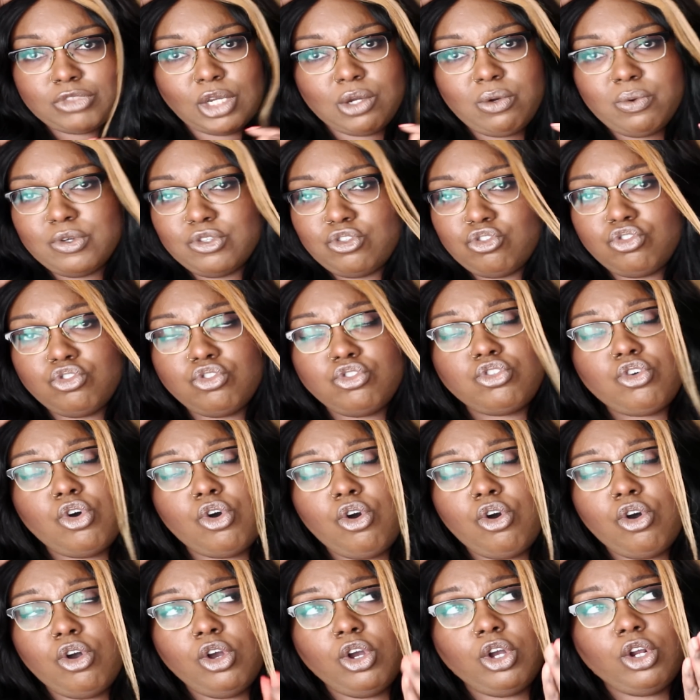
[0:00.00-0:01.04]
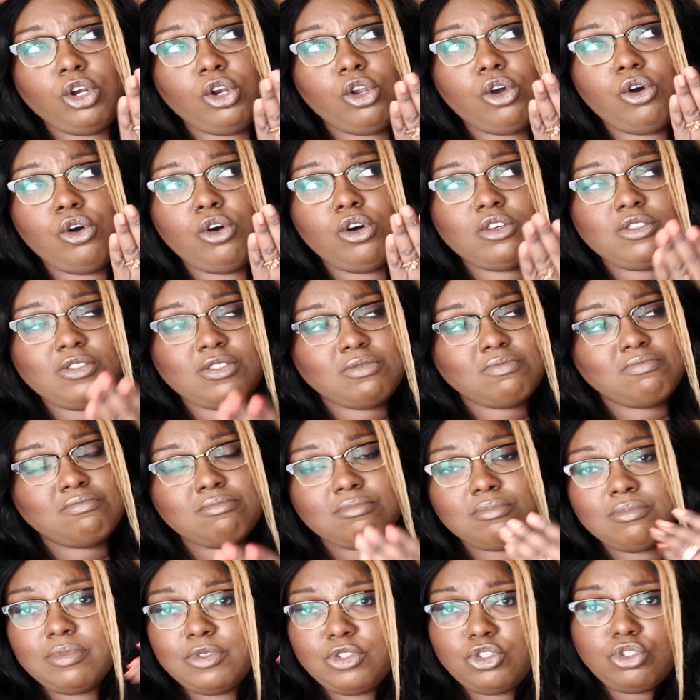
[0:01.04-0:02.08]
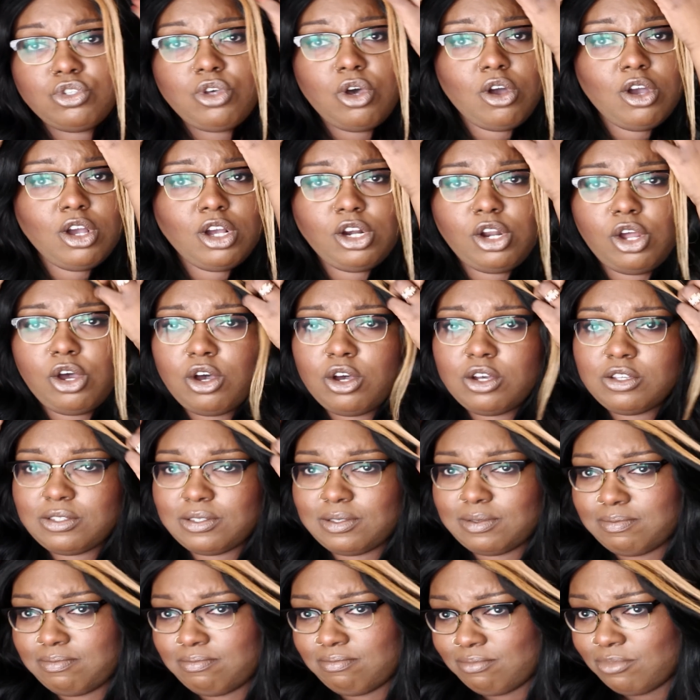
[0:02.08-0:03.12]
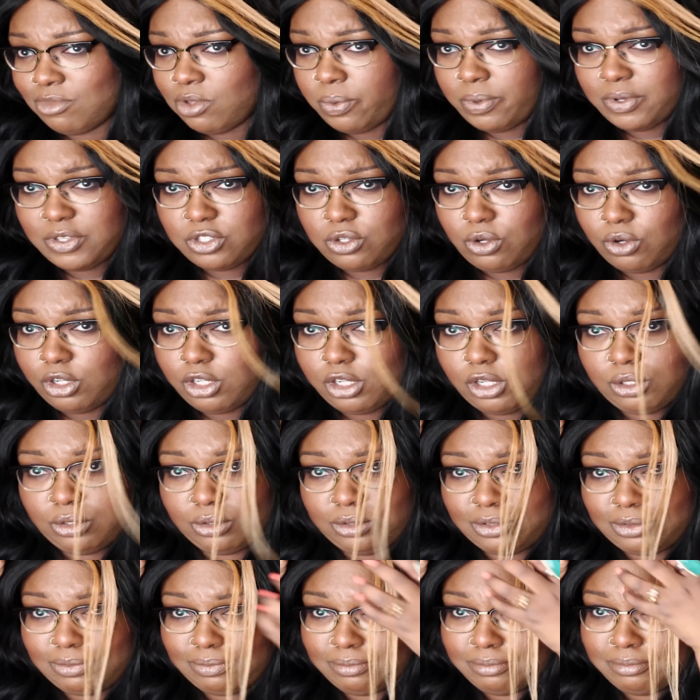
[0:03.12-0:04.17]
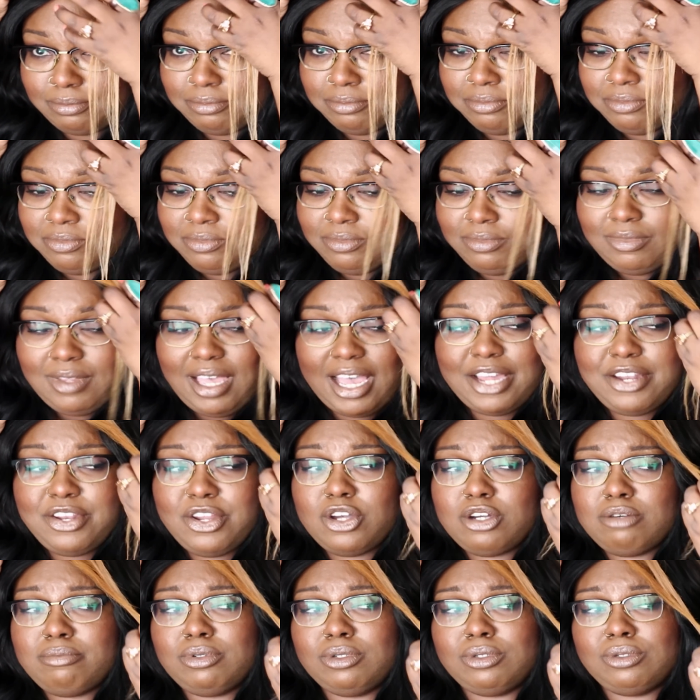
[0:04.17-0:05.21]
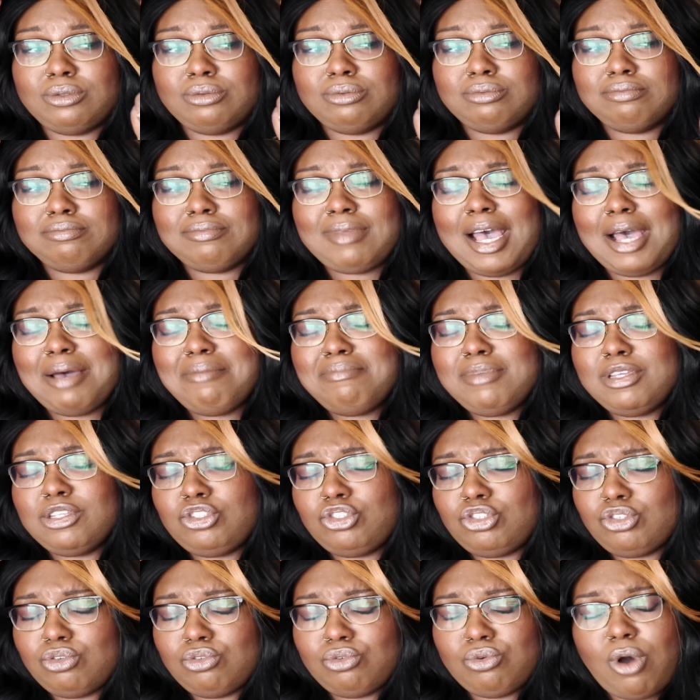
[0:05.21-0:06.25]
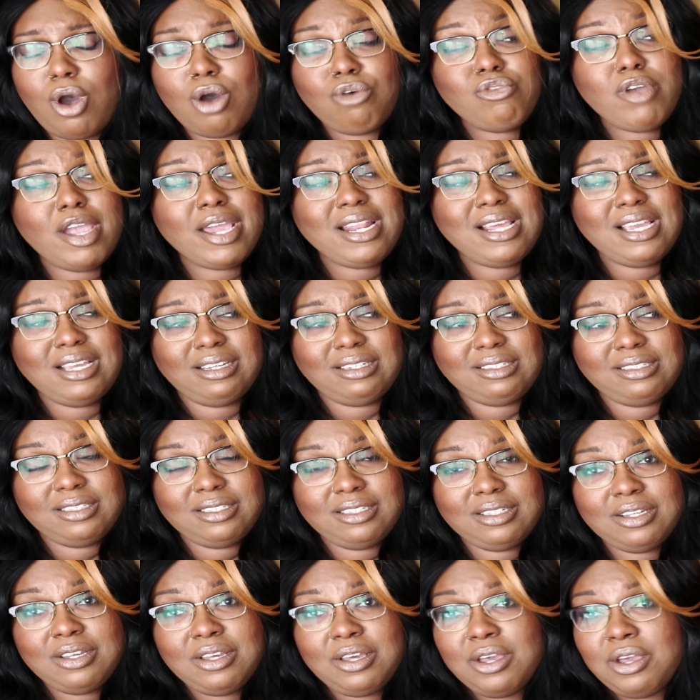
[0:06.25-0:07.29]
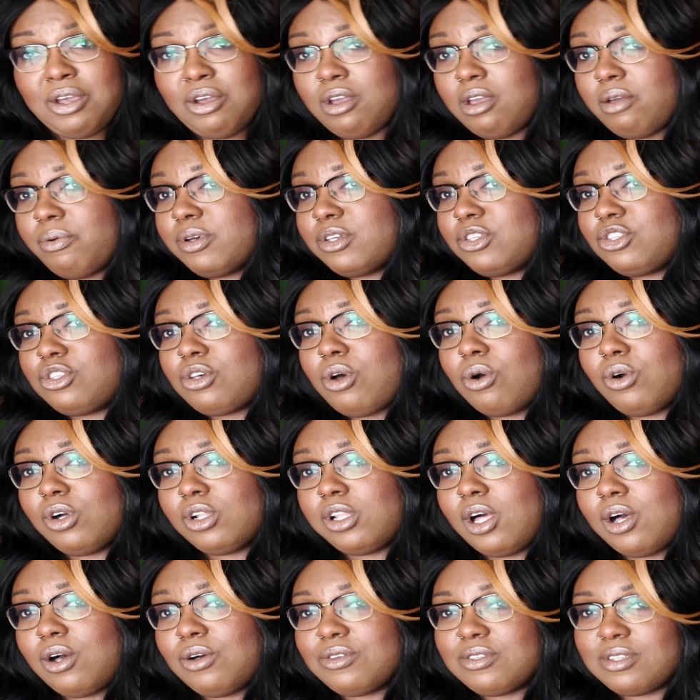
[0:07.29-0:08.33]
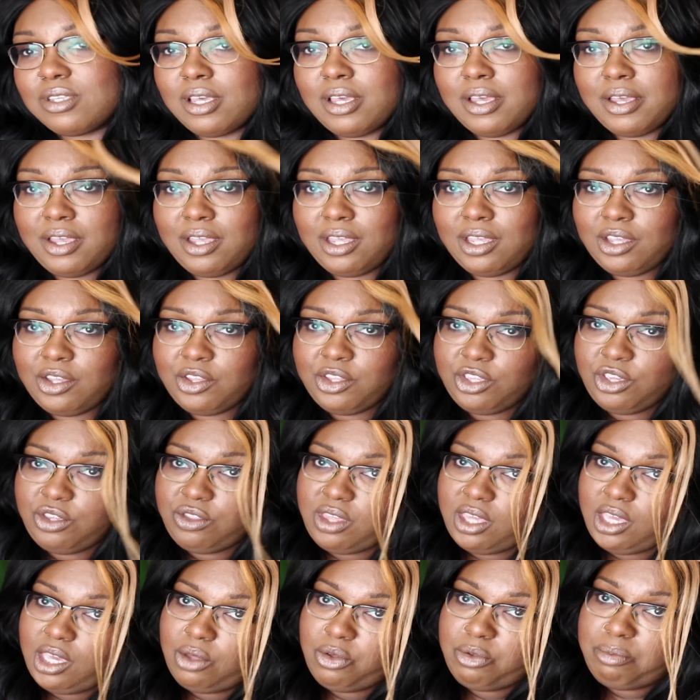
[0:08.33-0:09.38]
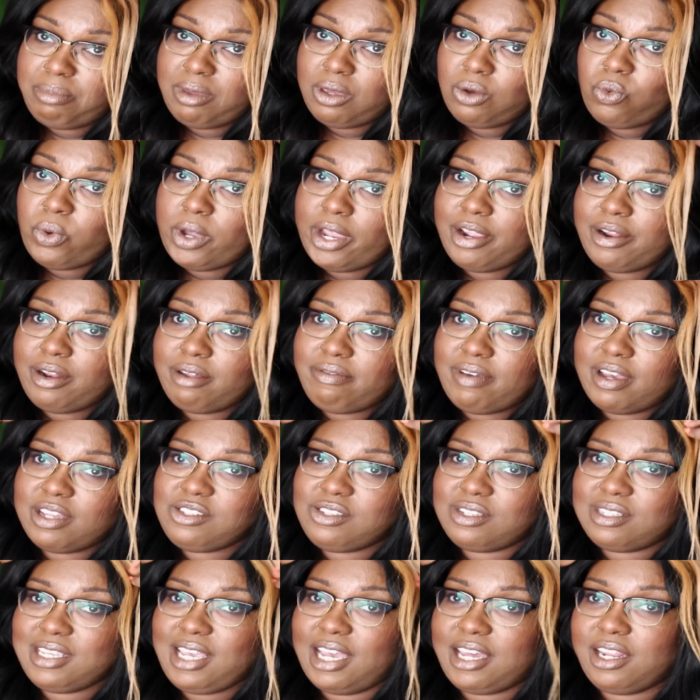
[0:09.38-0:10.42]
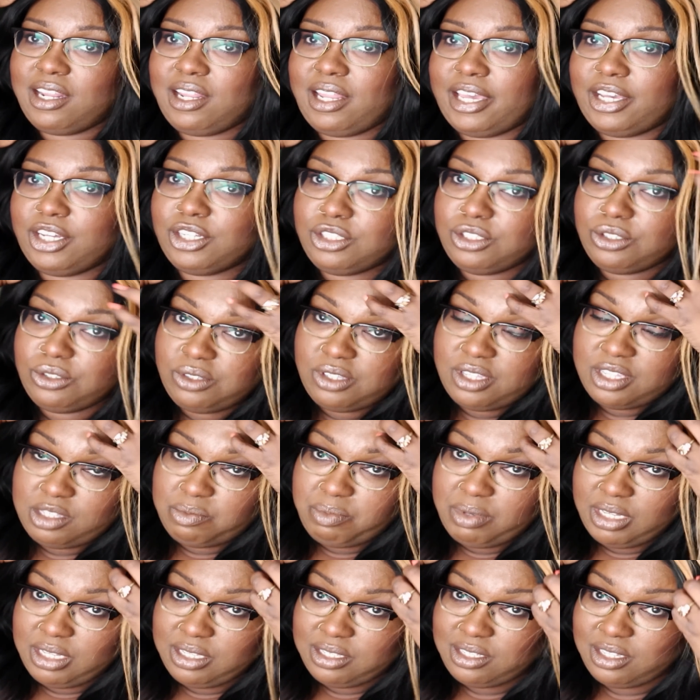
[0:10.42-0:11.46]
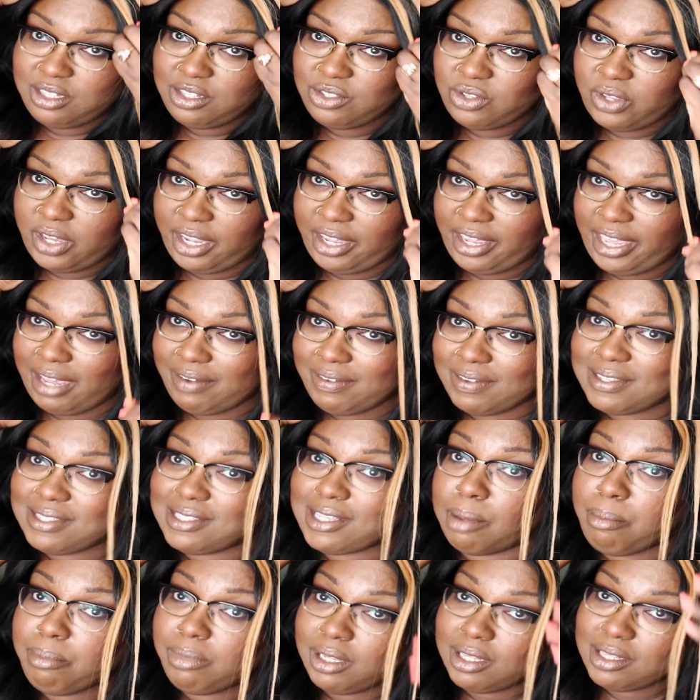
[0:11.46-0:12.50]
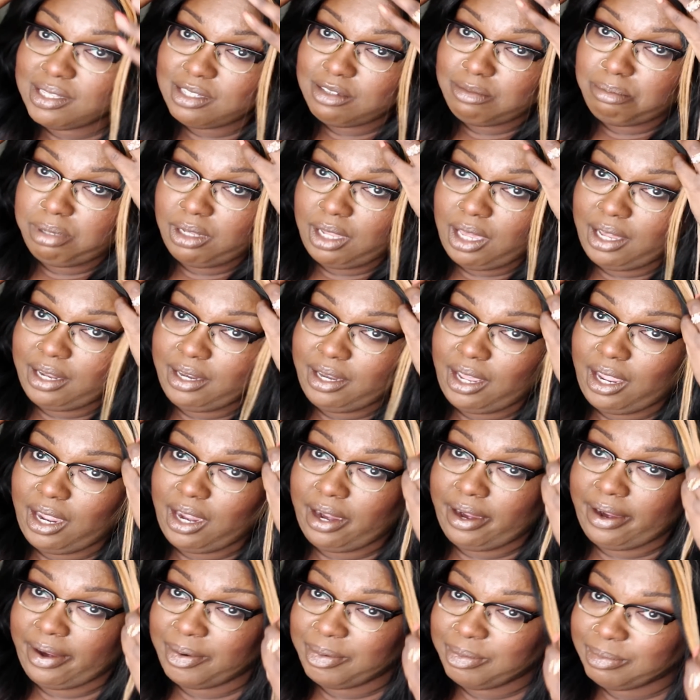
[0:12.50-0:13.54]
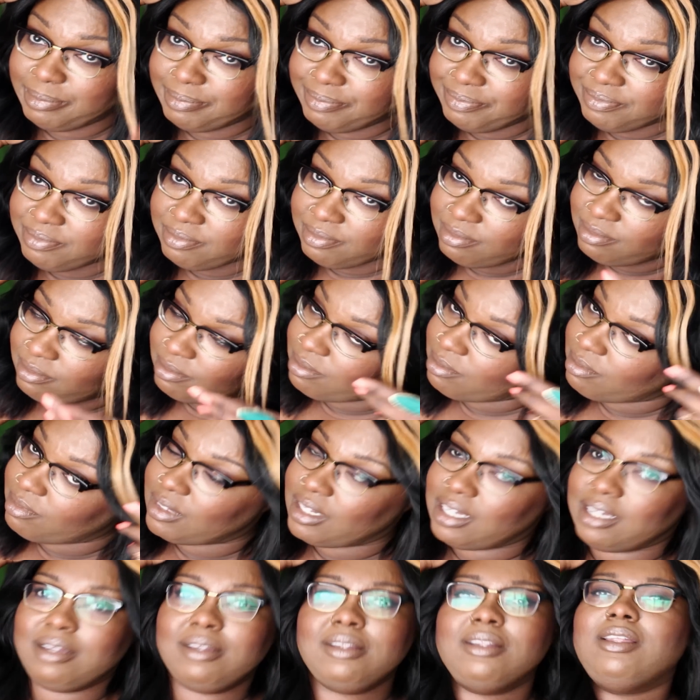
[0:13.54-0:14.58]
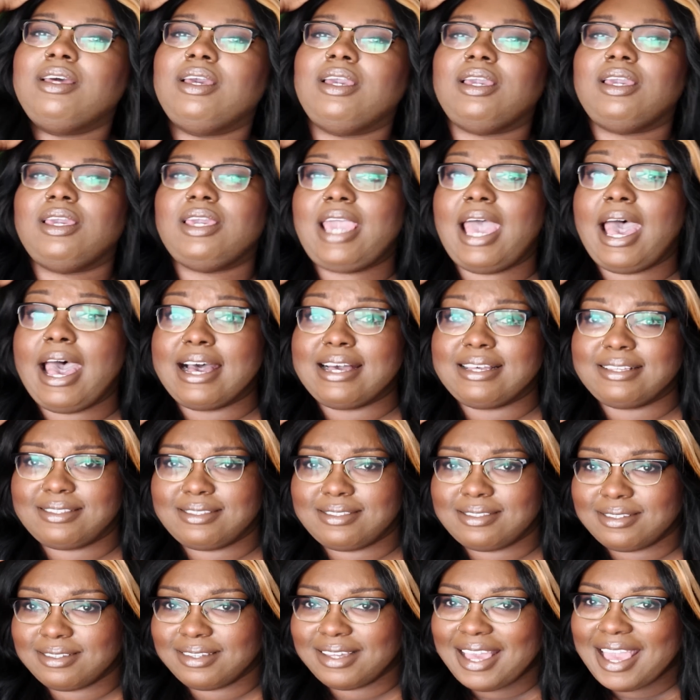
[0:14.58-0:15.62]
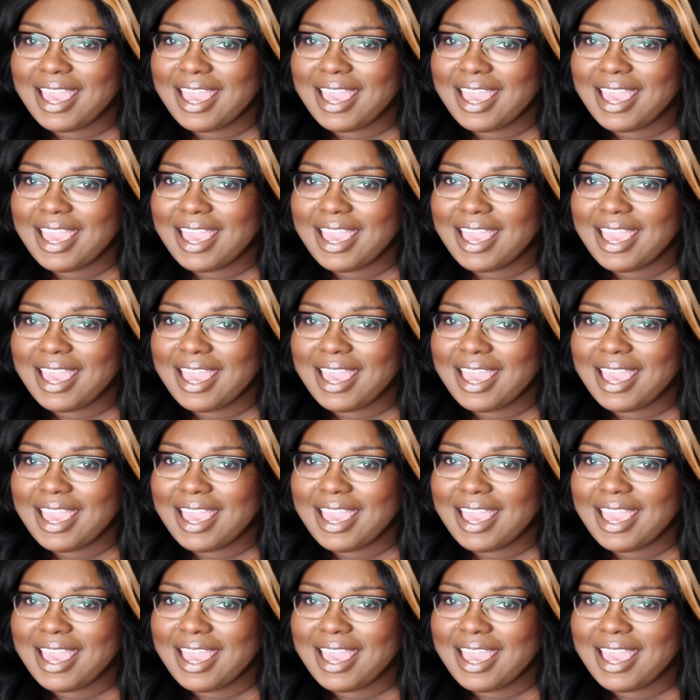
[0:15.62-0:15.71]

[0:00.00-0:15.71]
It was so close, so close. It was so close. I know, boo. I miss you already. It was so close. You think it would be weird if I just kind of like glued this piece in so I can have a semblance of blonde hair? Like, yes.